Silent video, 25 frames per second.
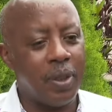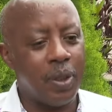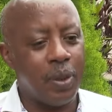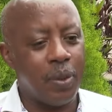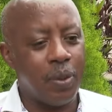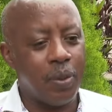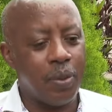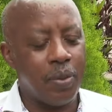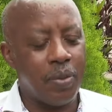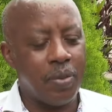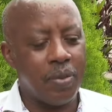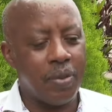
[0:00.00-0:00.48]

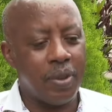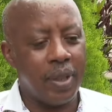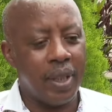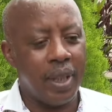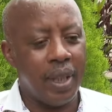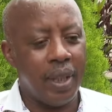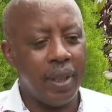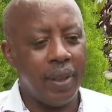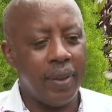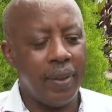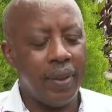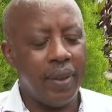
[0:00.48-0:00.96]
They are
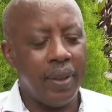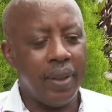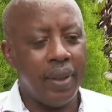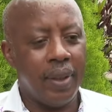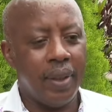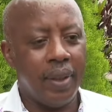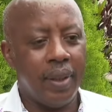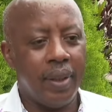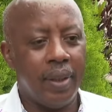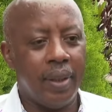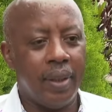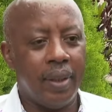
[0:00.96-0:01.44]
quiet
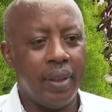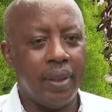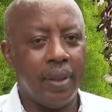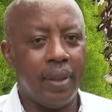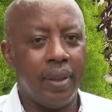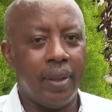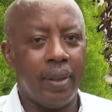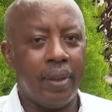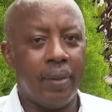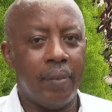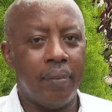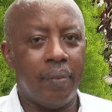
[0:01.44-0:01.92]
because if they
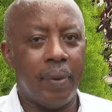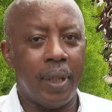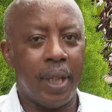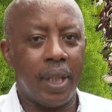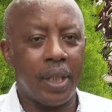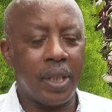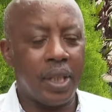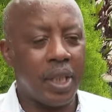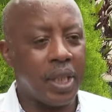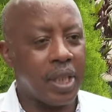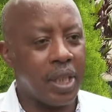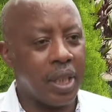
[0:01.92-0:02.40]
were to
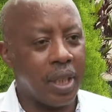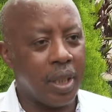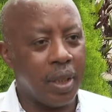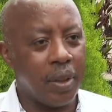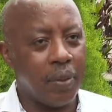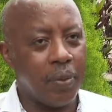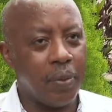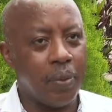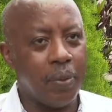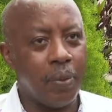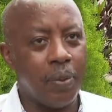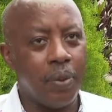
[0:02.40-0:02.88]
denounce it,
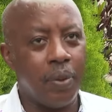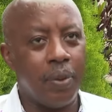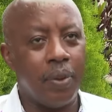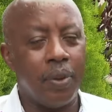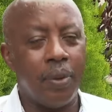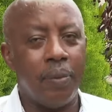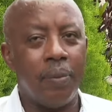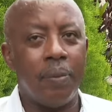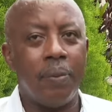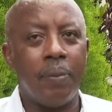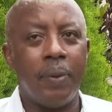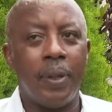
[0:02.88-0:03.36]
they would be
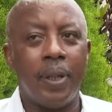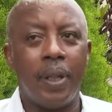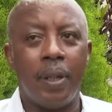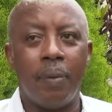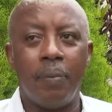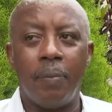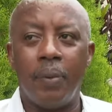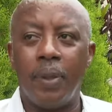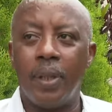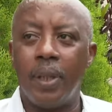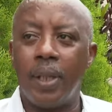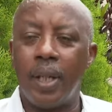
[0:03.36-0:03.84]
among
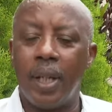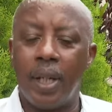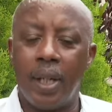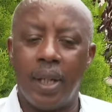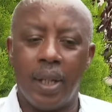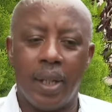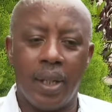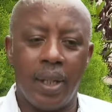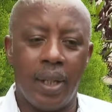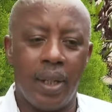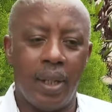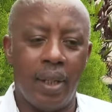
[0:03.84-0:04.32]
those held
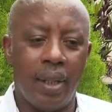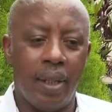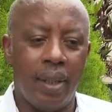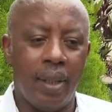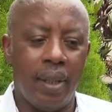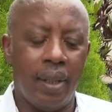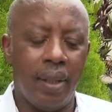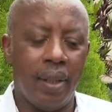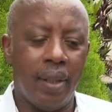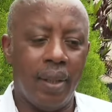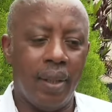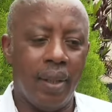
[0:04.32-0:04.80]
accountable.
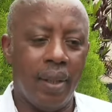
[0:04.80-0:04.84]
